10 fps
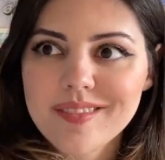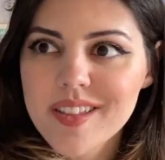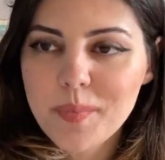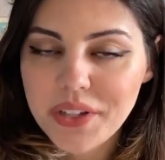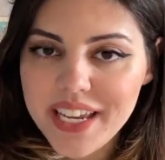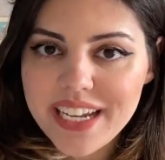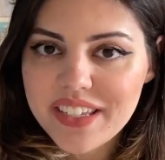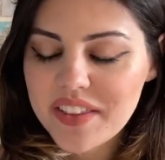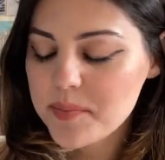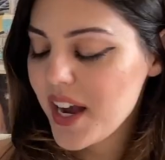
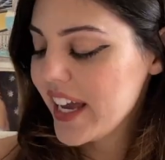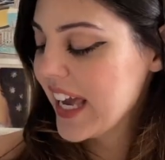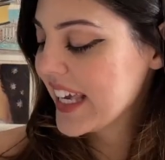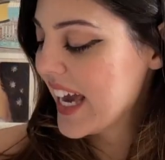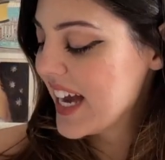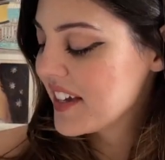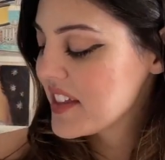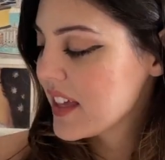spontaneous buy, I guess.